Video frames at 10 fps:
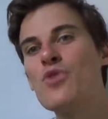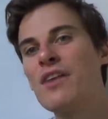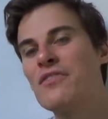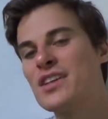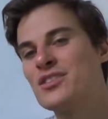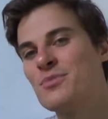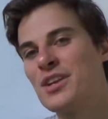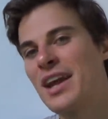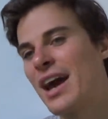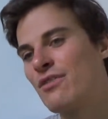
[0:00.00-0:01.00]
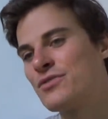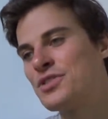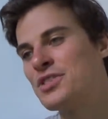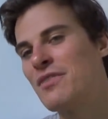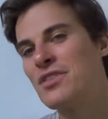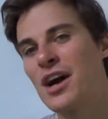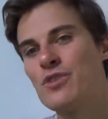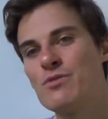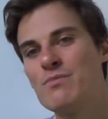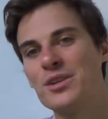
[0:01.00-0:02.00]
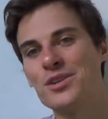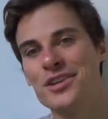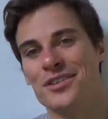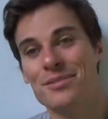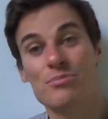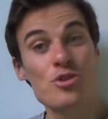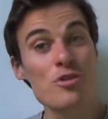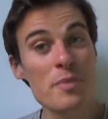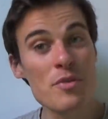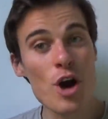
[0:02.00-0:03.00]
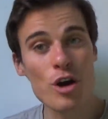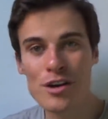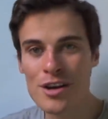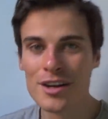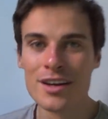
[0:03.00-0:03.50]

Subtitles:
rough estimate now of 700 million. Prove me wrong.